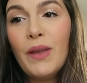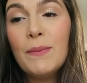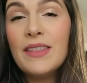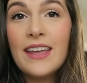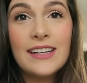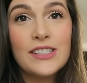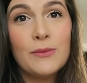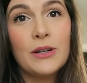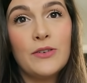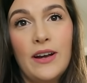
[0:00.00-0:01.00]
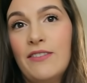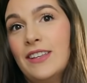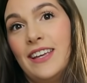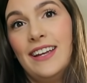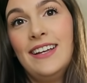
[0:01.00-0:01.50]
But thanks so much for
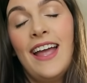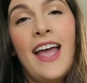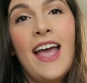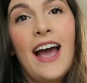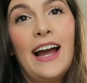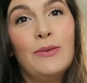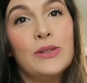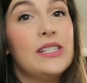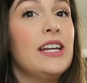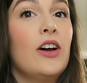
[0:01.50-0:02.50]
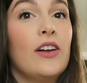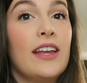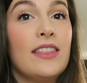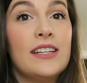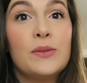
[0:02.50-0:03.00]
everything. I will see y'all
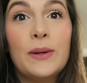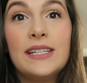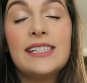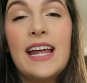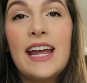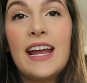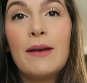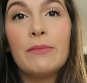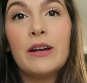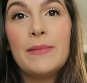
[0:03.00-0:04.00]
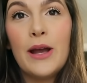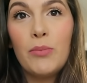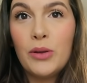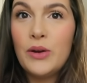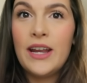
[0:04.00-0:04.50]
again this Wednesday. I'm gonna be
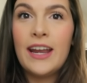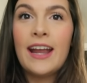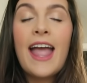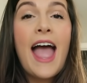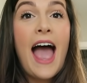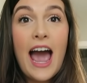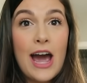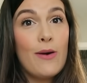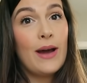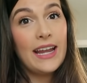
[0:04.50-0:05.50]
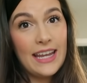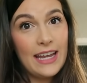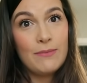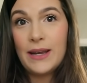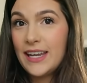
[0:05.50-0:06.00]
uploading how I
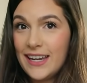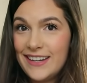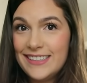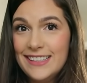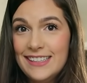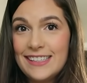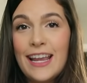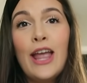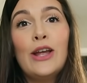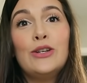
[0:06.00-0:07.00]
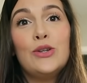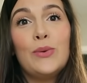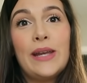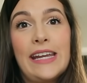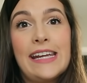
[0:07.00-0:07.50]
get my kids
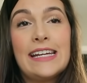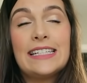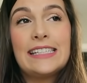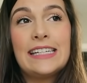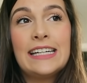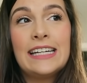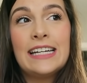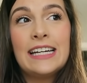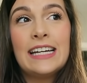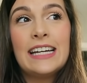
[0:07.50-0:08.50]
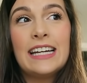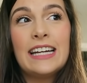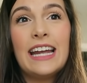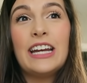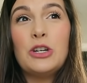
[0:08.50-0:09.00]
to eat
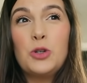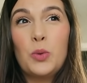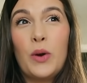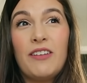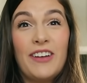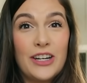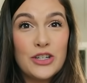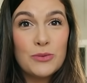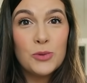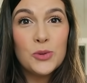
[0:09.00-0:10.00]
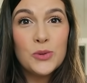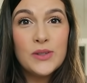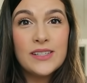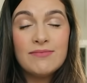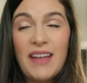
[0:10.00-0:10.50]
and enjoy
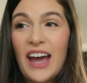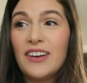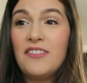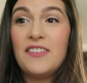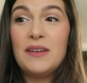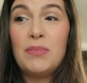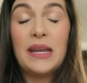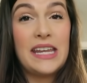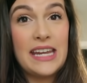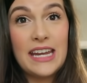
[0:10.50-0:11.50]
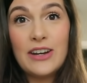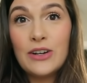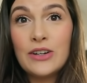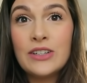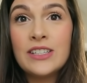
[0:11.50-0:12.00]
vegetables, how to feed picky
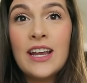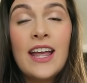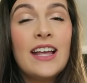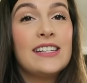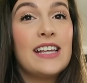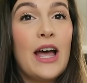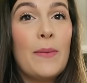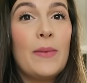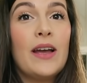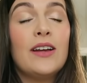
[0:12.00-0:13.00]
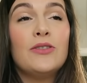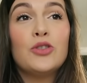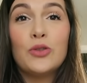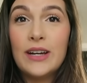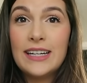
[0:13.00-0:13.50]
eaters, some
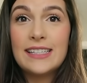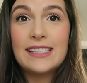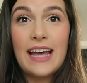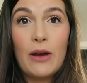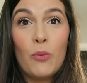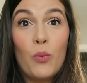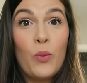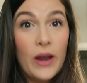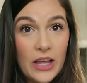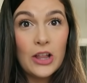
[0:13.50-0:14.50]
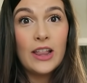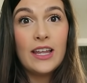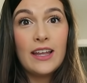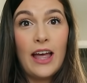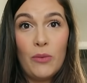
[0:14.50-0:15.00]
tricks that
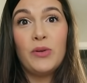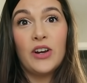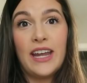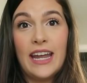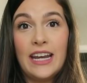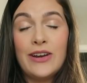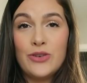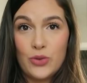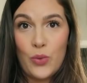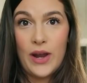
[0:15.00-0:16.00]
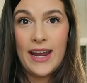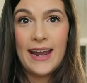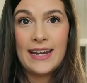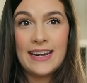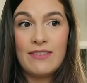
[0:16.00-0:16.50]
will help your kid enjoy
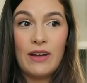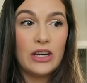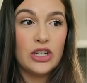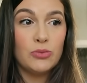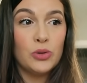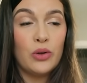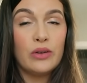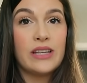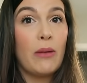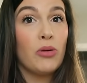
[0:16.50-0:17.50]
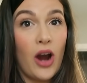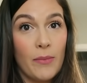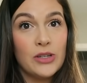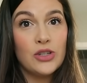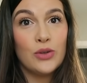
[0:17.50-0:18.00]
and eat vegetables. I
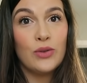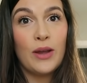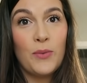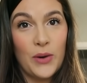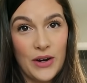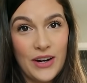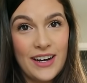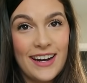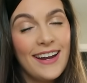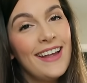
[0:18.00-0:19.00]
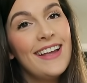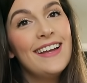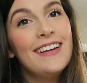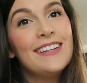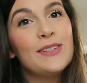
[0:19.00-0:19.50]
promise you they work.
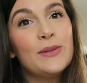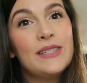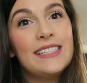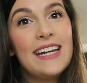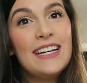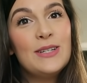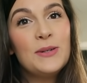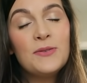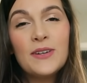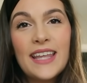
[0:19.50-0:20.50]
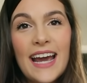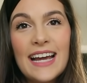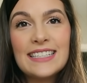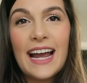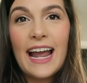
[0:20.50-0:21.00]
So stay tuned for
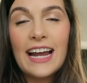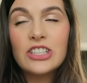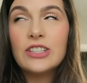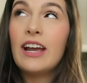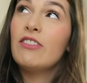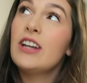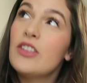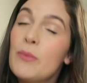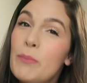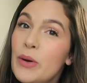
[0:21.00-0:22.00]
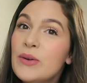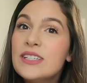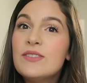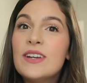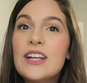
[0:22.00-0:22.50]
that. I actually have another
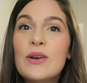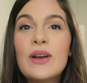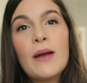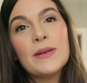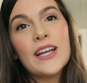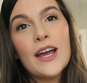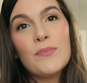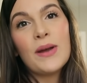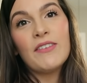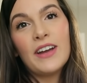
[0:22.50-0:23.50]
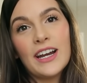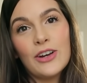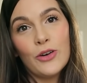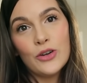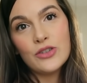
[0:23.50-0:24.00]
bonus video coming up. I've got
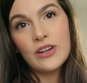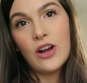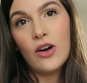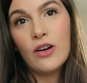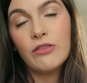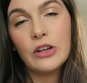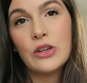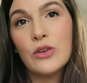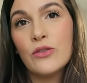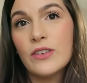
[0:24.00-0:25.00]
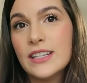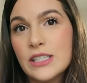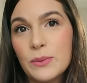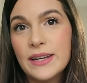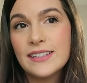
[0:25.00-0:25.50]
a grocery haul for you for
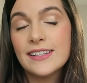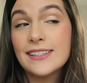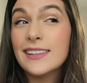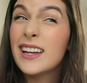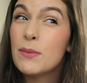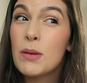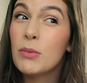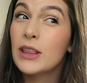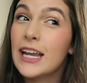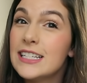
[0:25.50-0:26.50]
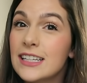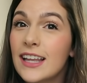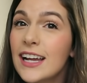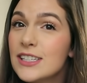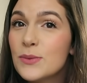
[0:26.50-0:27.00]
this week since a lot of people liked it
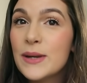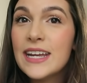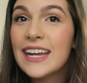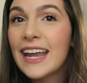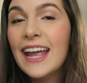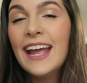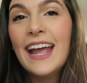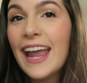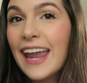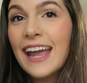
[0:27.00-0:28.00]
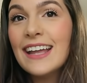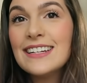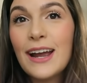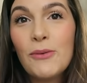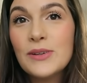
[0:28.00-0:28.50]
last week.
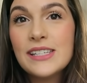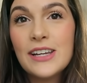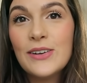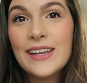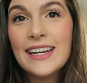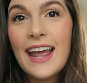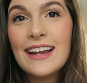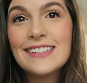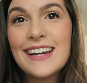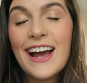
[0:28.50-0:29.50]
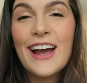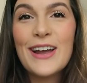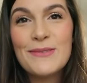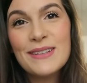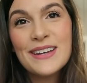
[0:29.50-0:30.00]
And I will see you again next
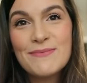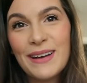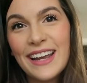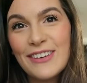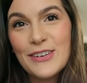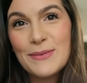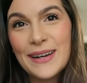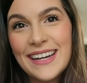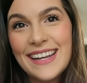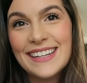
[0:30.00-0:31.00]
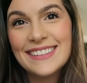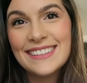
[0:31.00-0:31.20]
time. Bye, everybody.